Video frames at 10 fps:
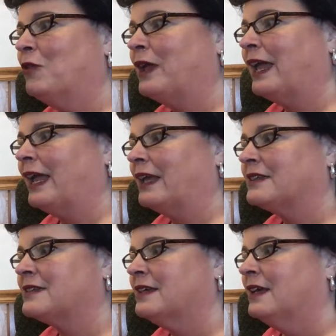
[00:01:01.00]

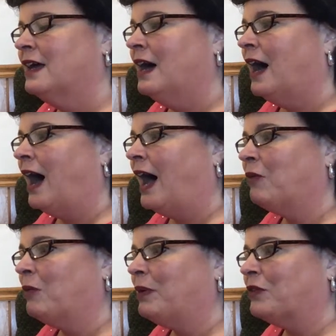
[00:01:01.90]
kings. I
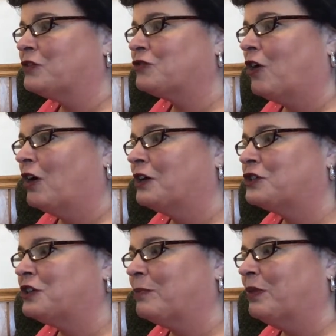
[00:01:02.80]
will be the strongest
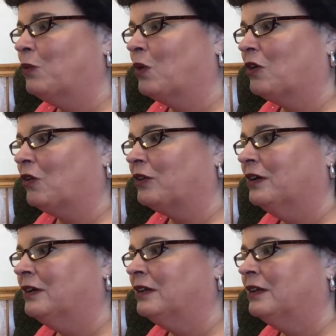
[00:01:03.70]
ship in the
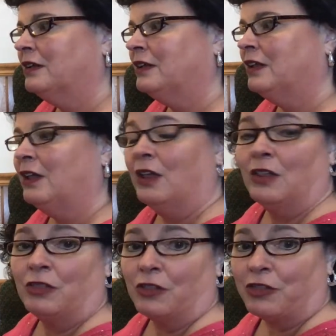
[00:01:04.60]
world.
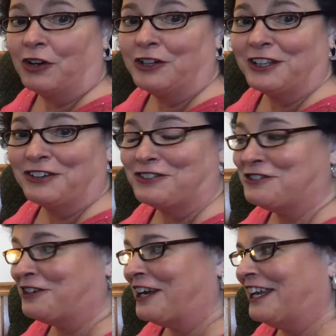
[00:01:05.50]
The third little
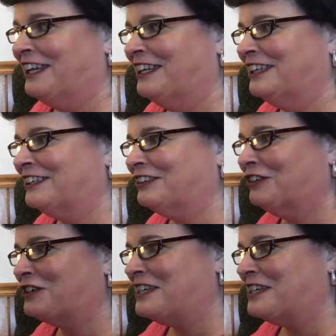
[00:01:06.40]
tree looked